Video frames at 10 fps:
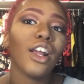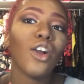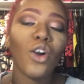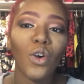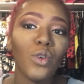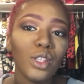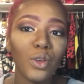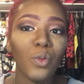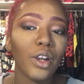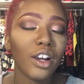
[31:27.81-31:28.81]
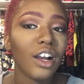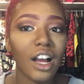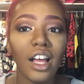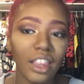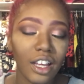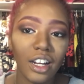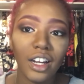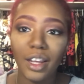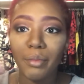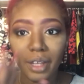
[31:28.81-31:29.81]
I could only wear
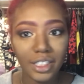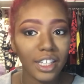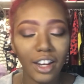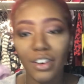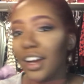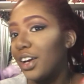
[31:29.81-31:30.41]
eyeliner and mascara.